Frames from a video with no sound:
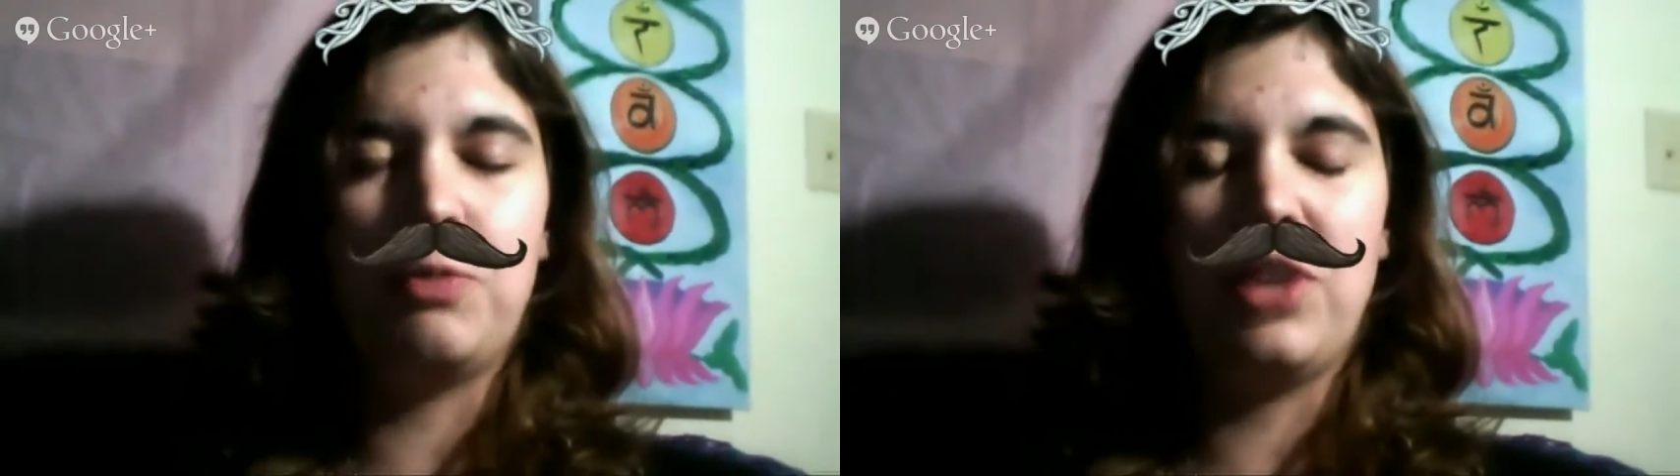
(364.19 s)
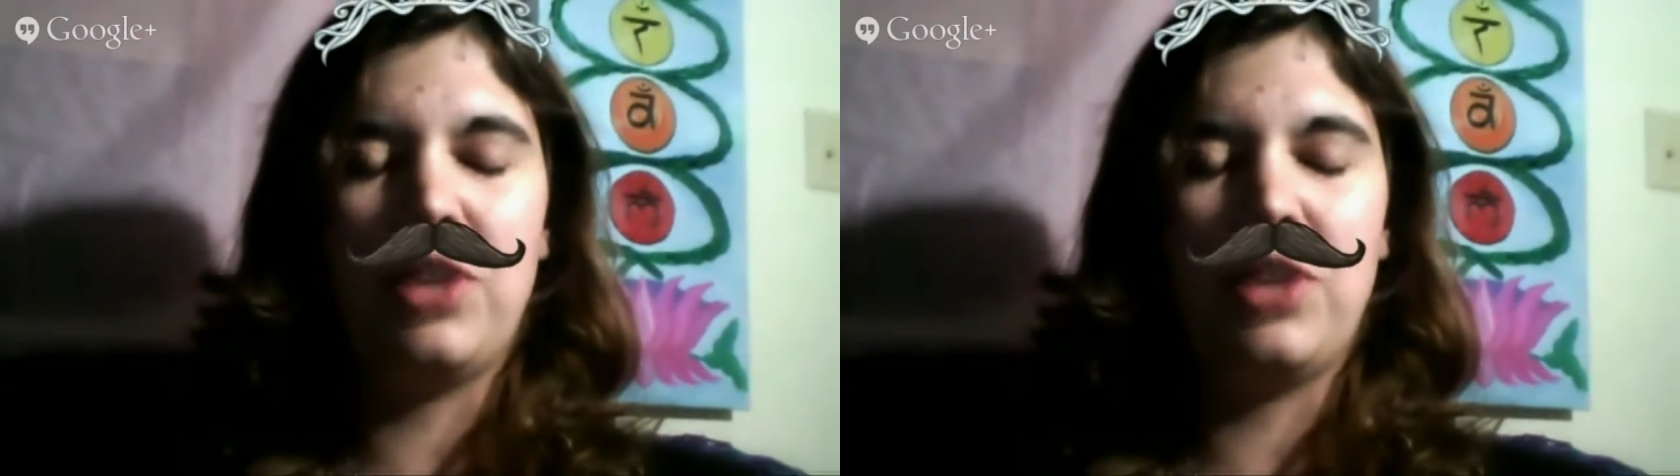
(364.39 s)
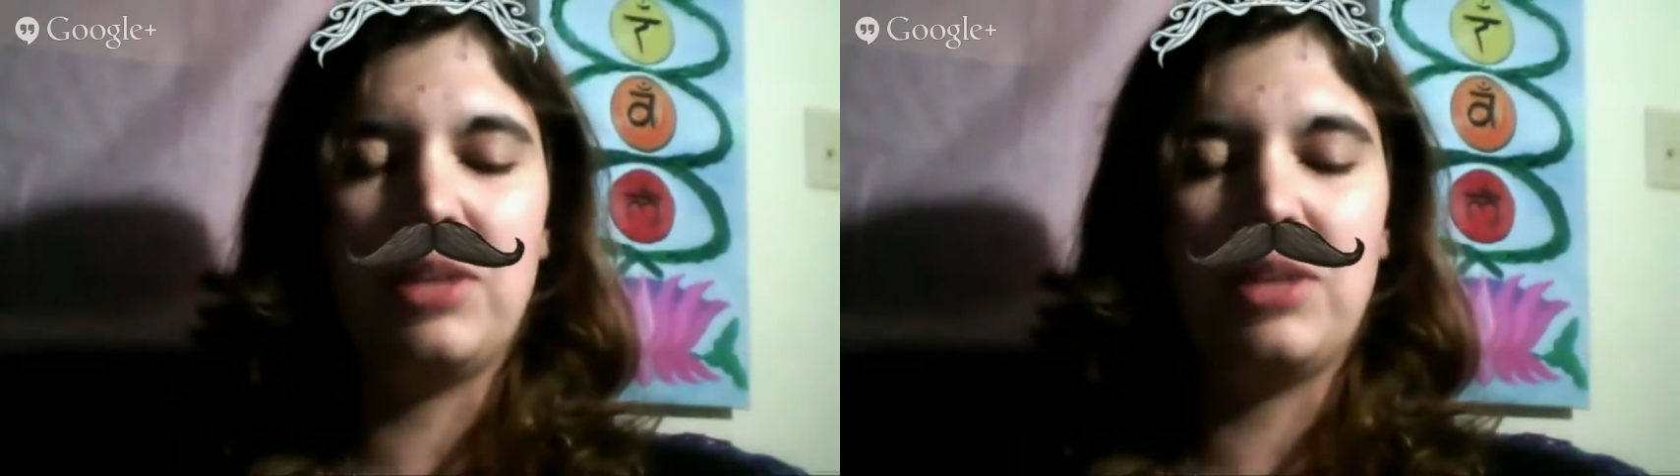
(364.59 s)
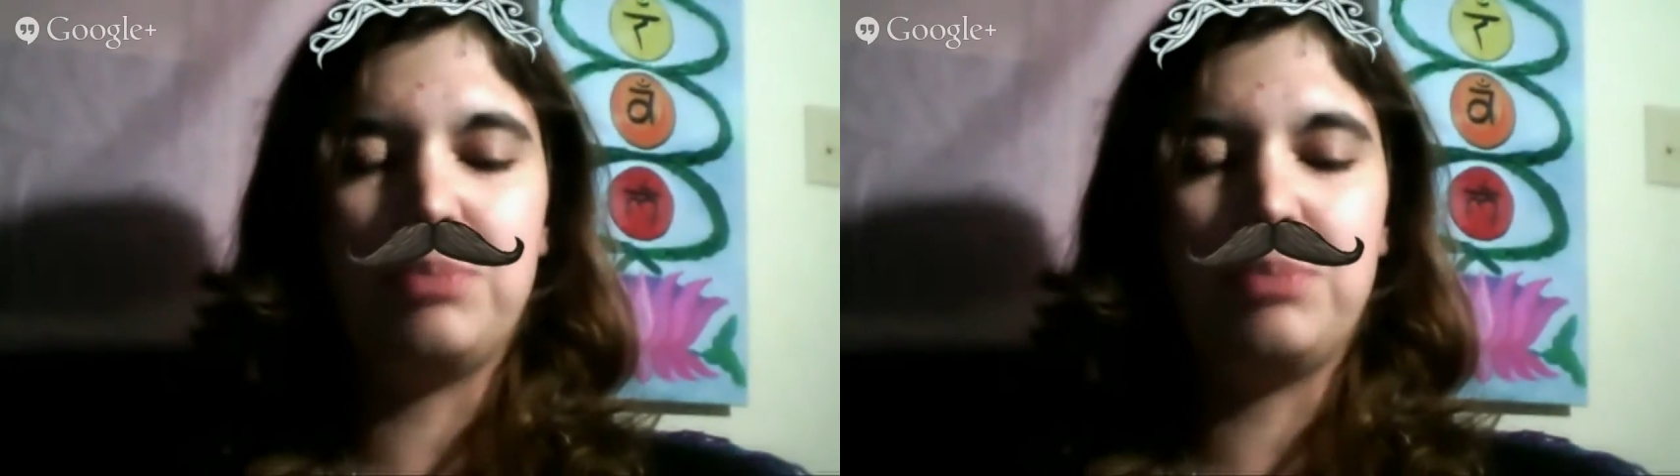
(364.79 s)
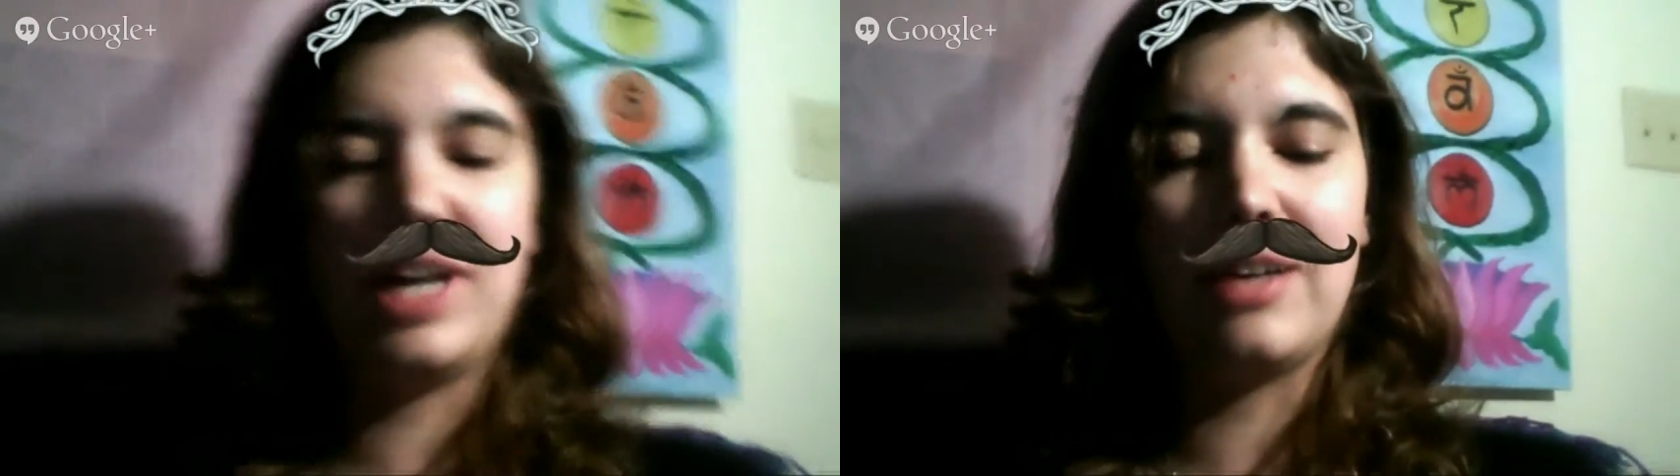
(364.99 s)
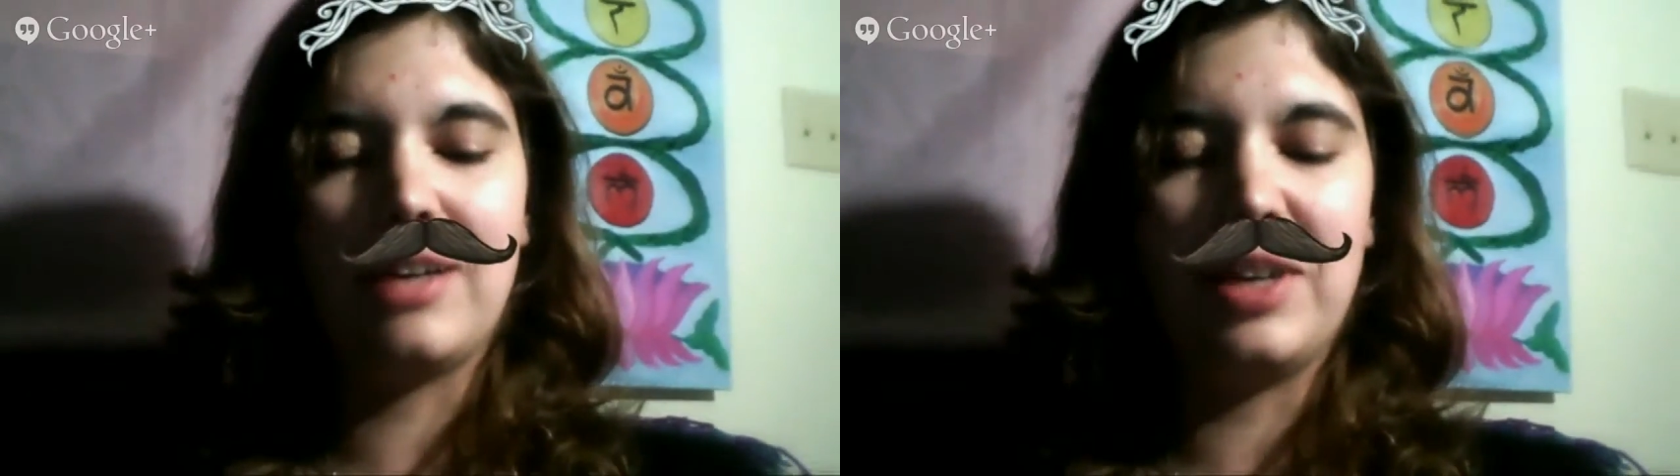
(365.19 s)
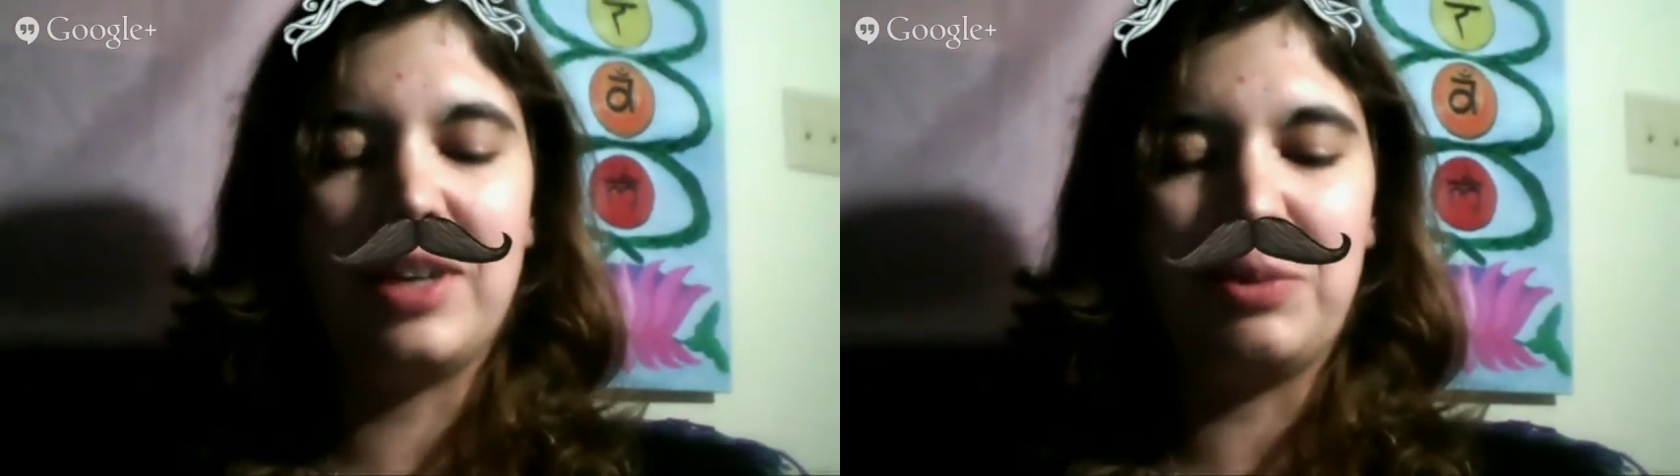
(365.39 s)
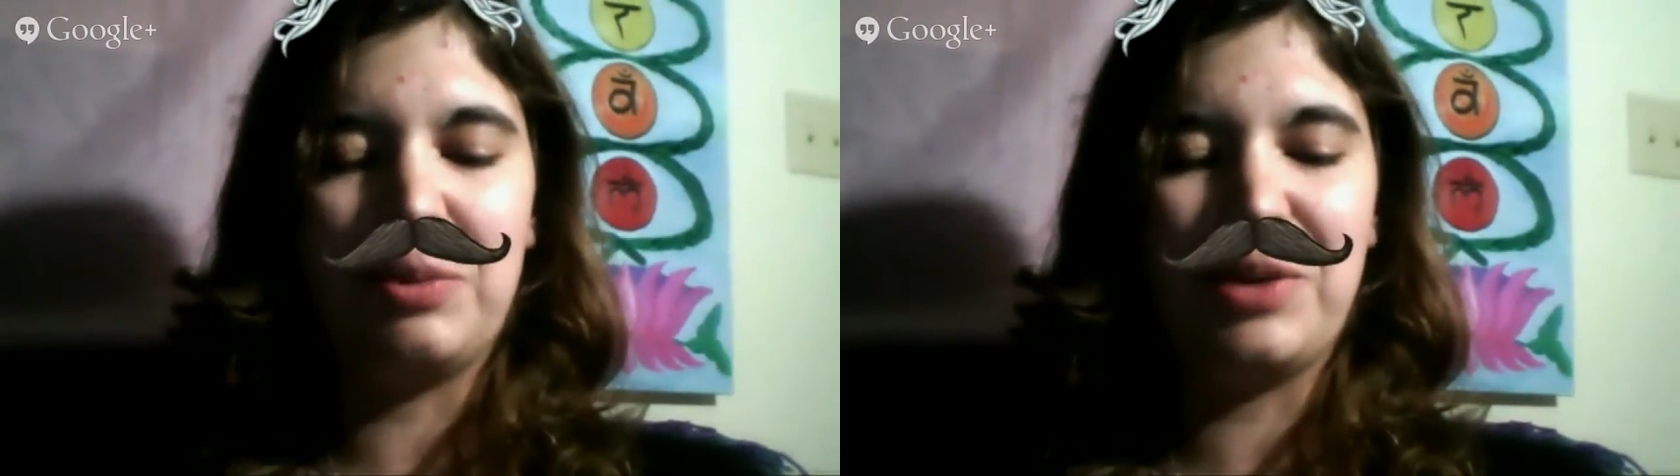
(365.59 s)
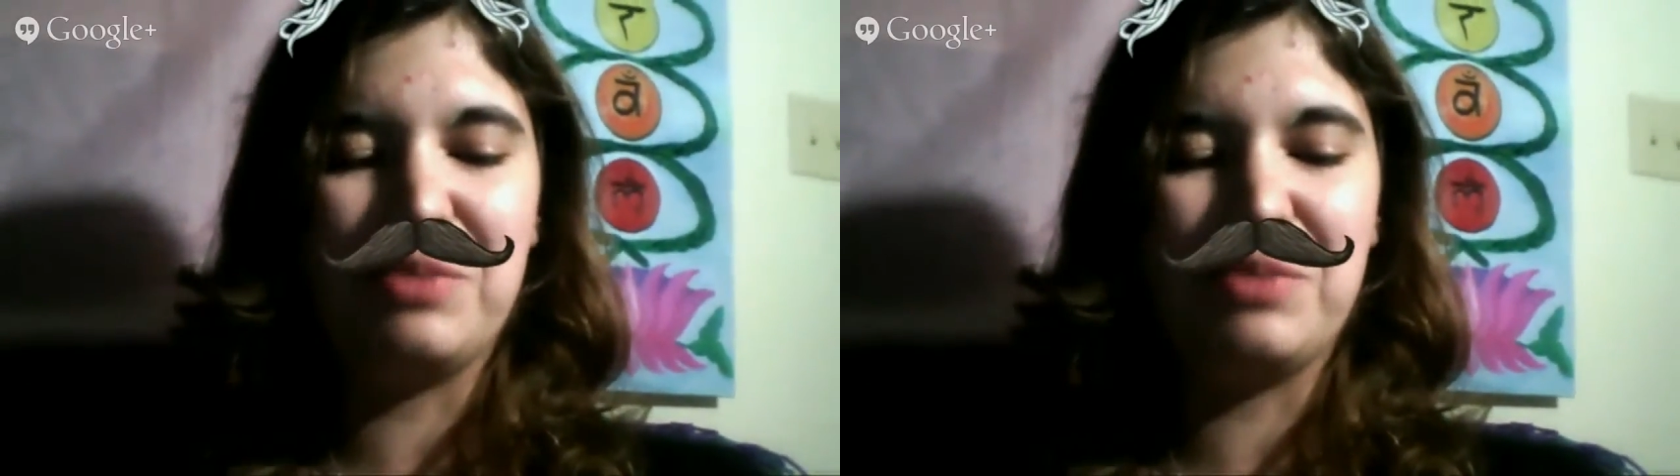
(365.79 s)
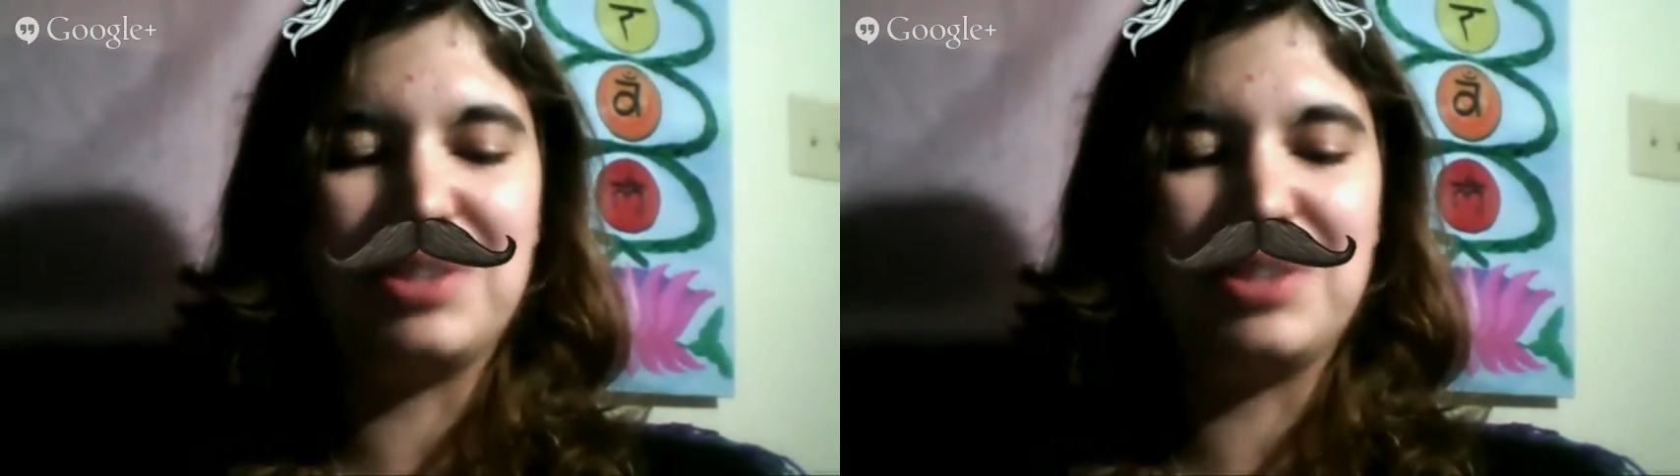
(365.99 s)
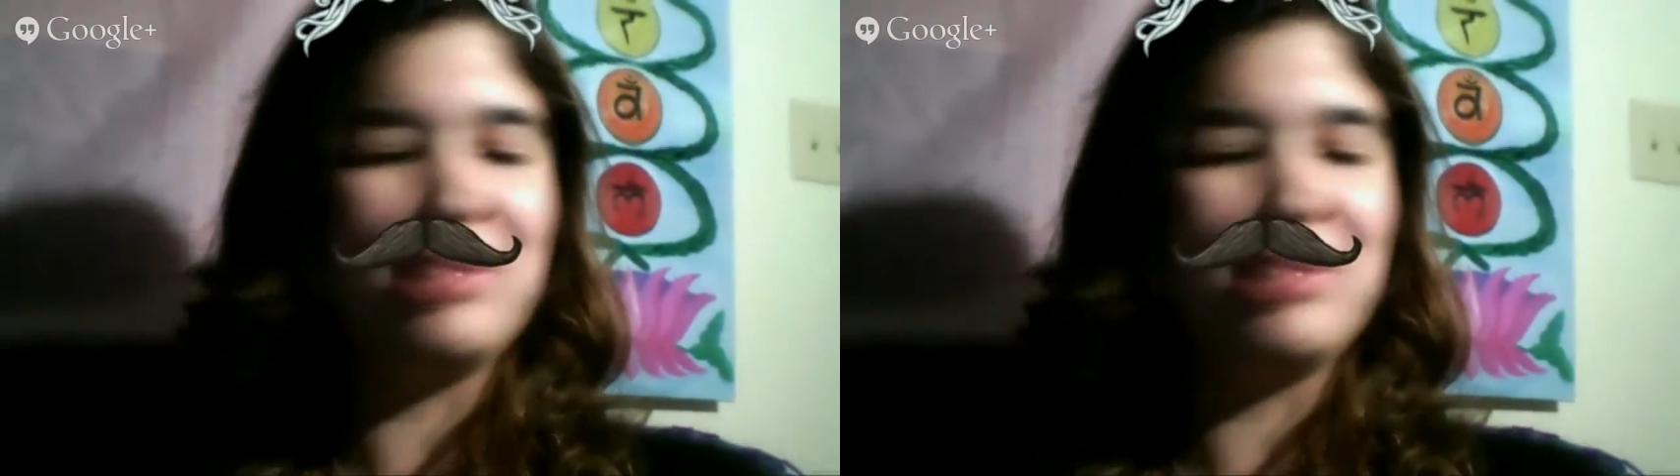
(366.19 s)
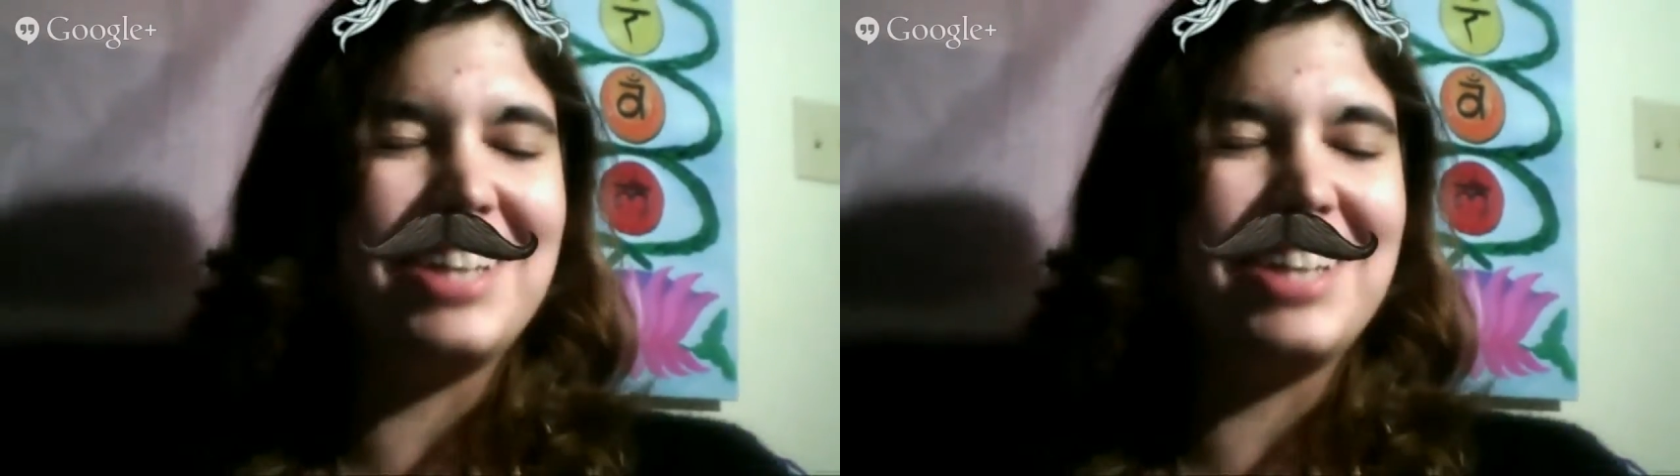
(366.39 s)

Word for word: very black and white. But when I'm a zebra, I